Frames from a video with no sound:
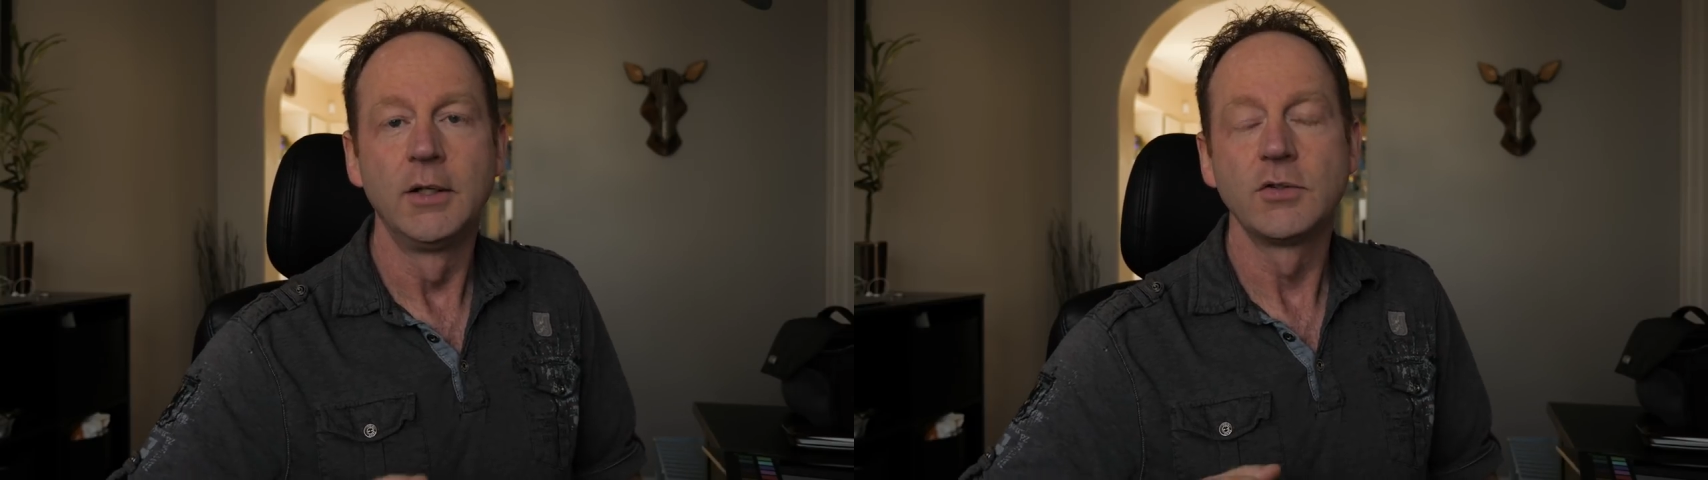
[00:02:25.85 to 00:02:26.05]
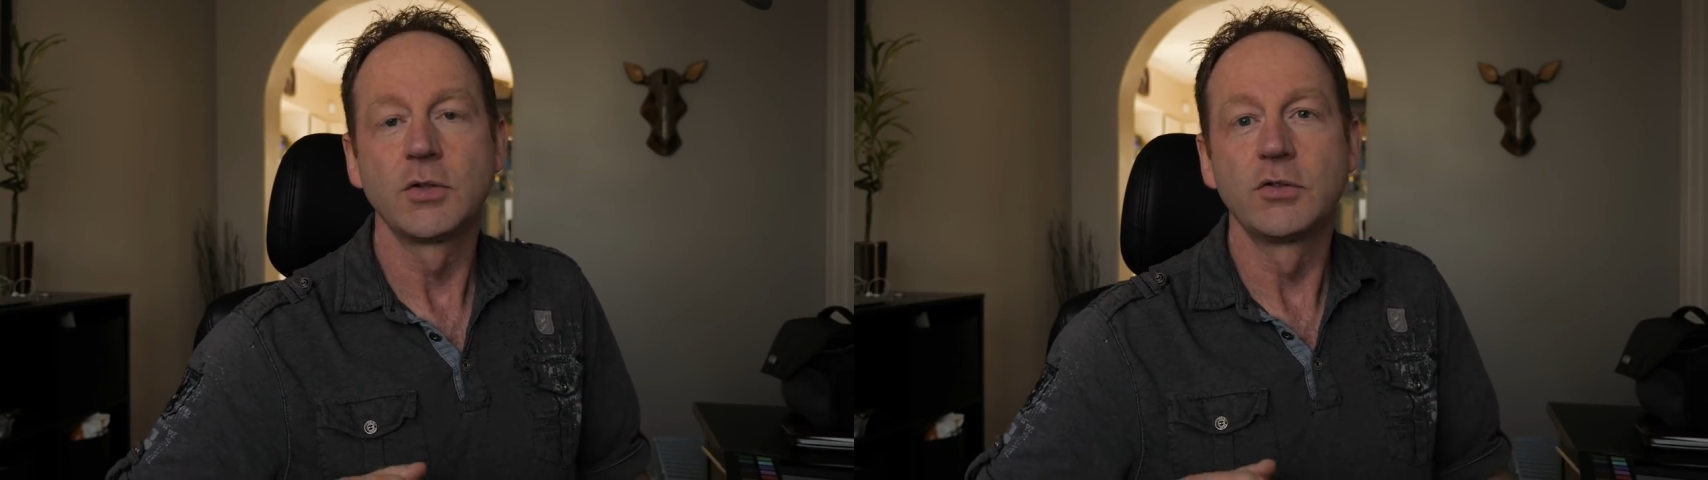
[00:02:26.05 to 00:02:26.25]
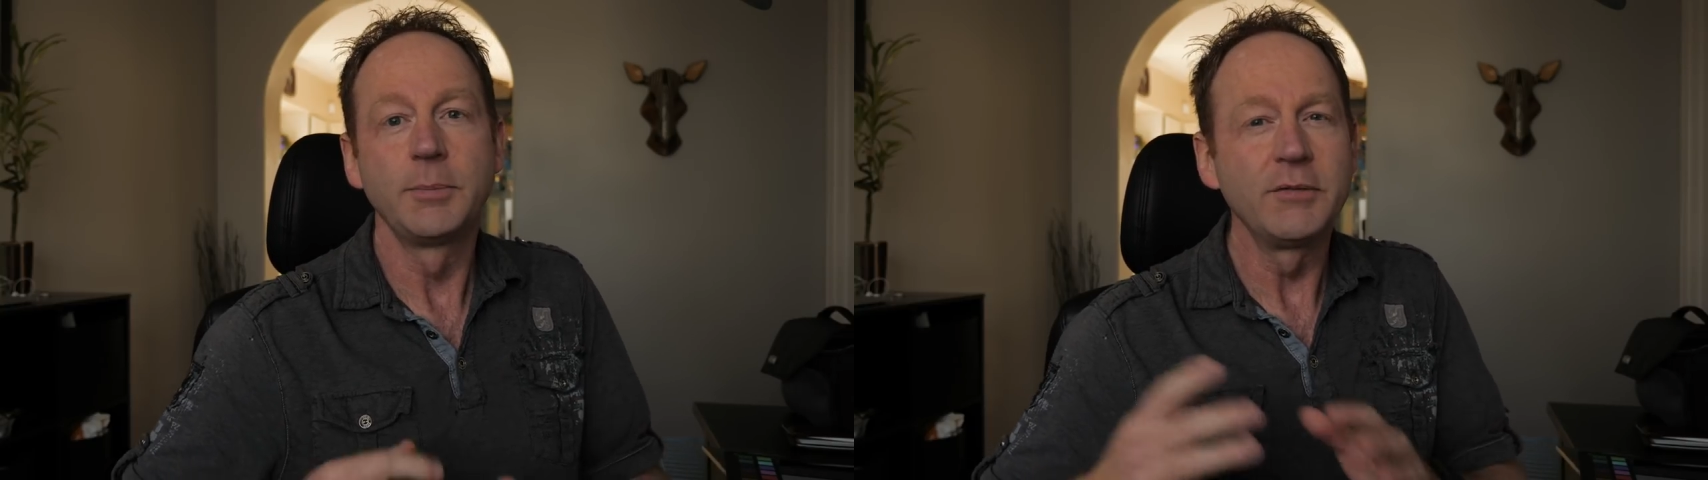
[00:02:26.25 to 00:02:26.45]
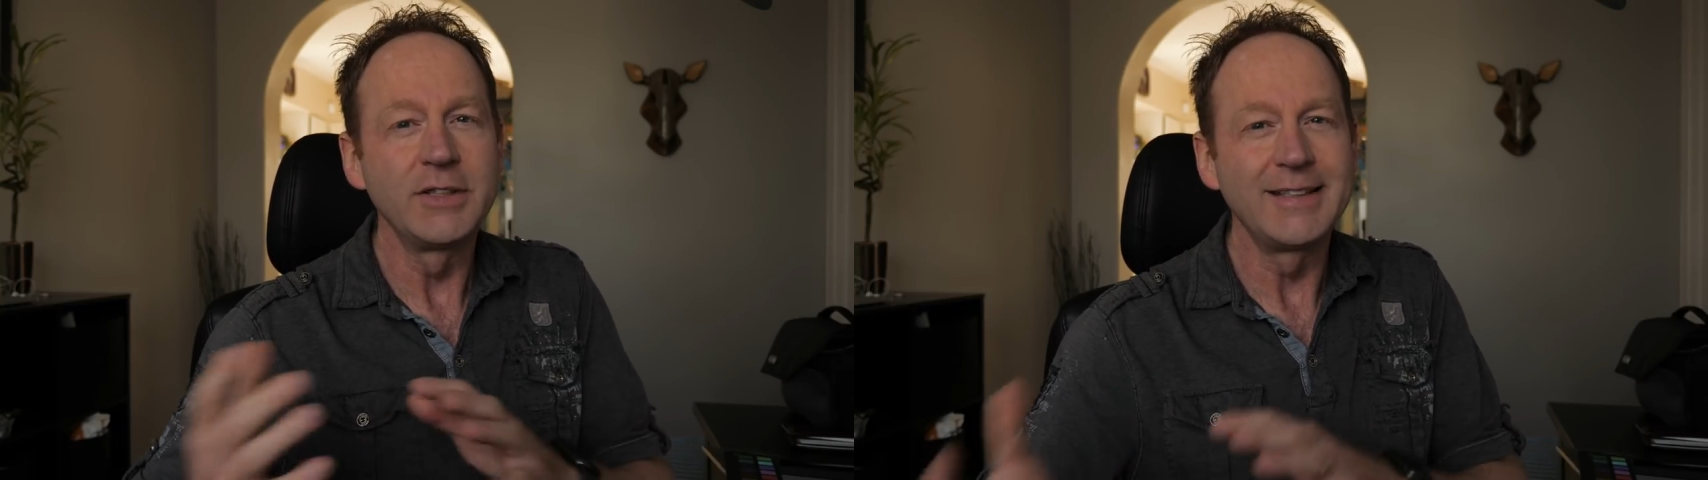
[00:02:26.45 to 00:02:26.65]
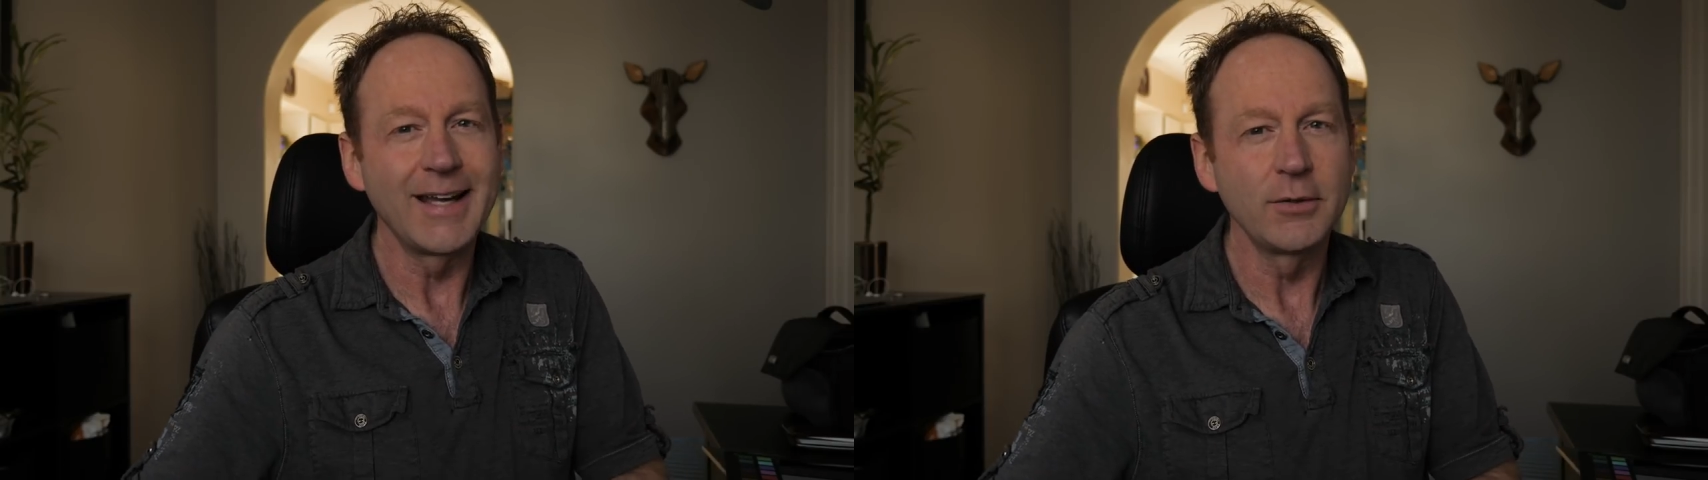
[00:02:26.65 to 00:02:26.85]
So there's a bit of a
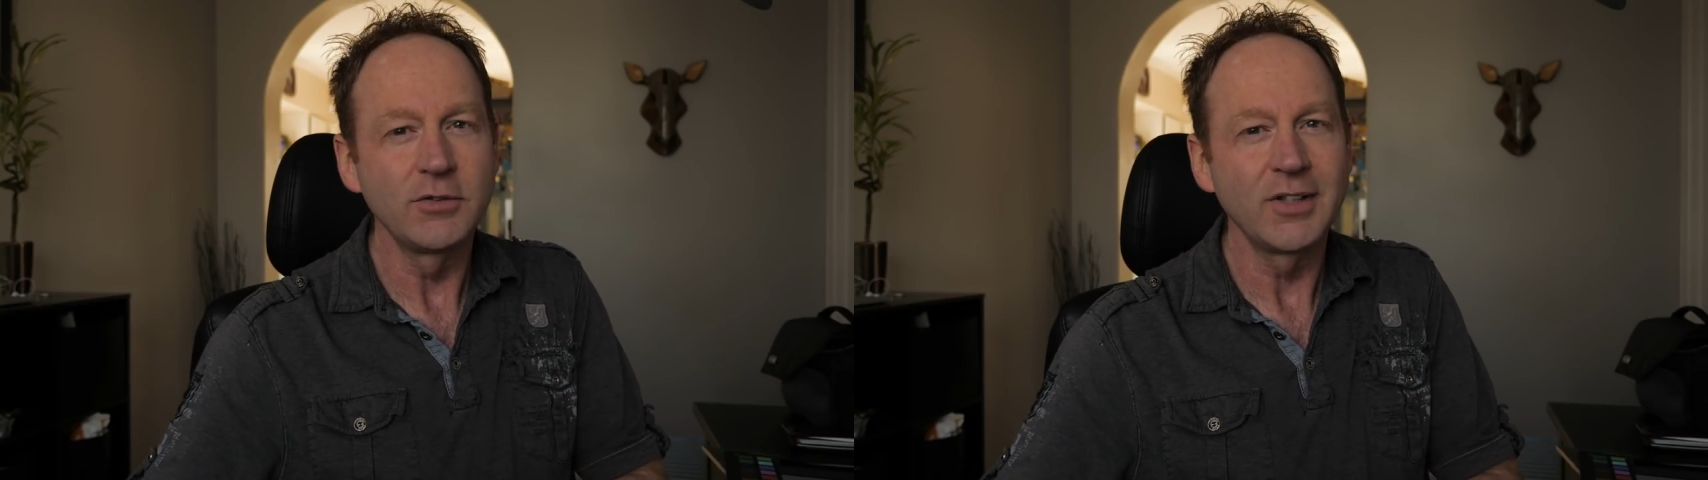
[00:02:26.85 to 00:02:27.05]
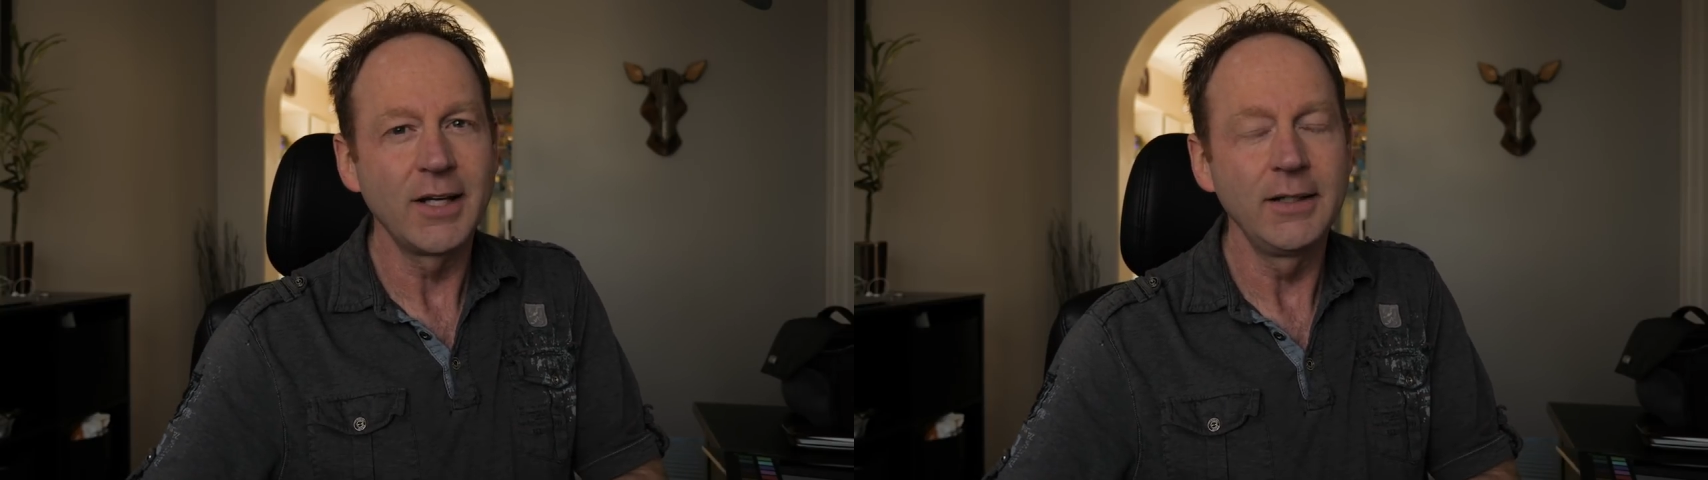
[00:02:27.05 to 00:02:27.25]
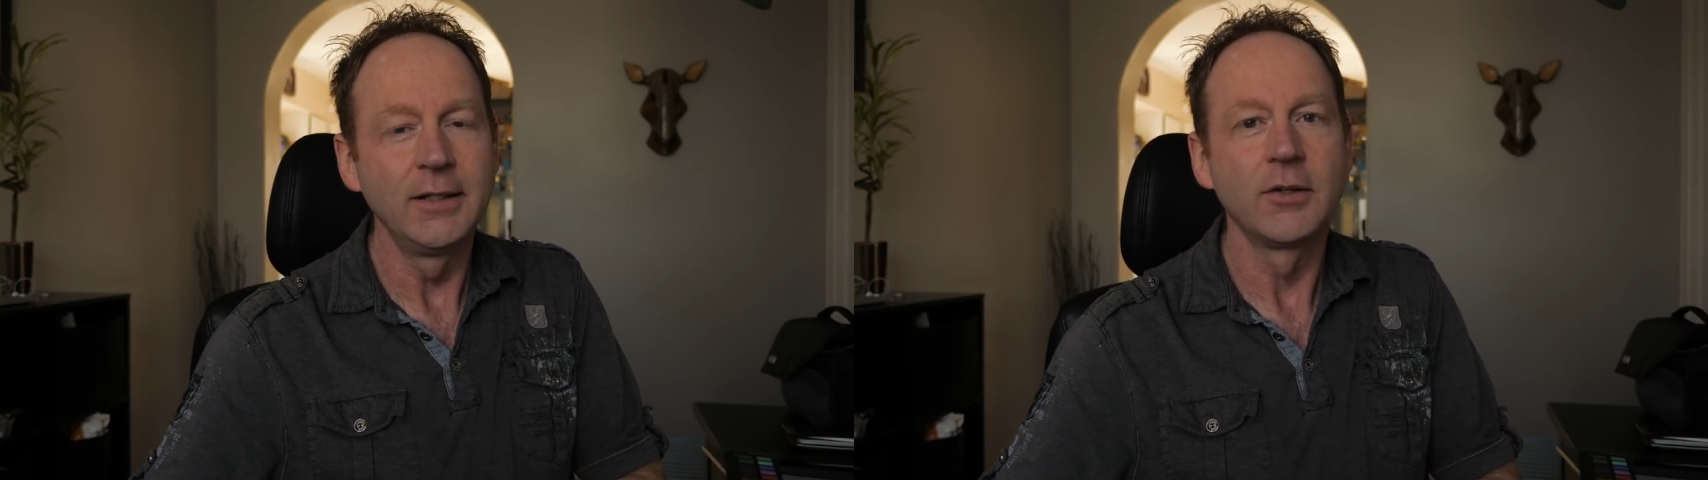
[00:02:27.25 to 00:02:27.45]
downside.